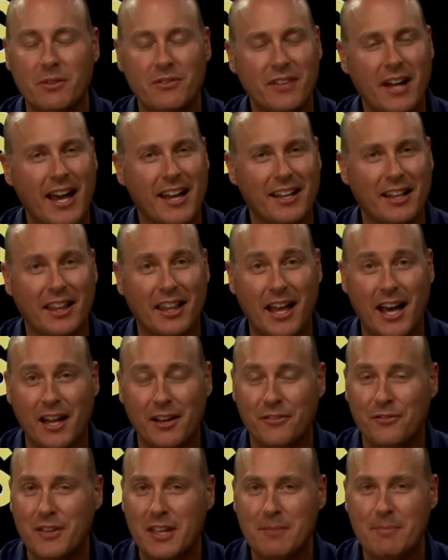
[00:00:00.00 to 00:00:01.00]
we've gotten a
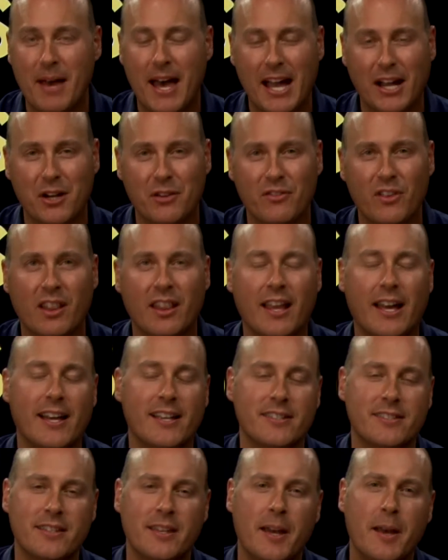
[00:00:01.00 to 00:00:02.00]
lot of feedback over the
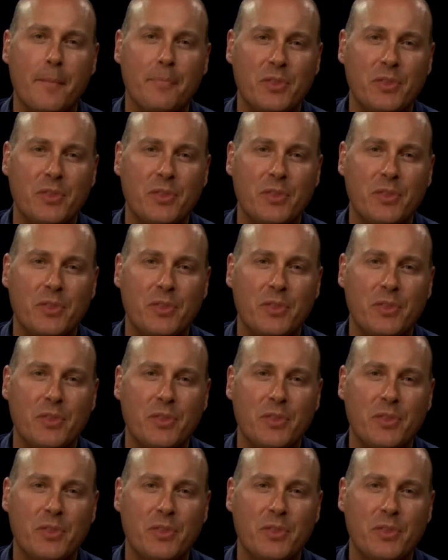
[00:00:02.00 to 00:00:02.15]
last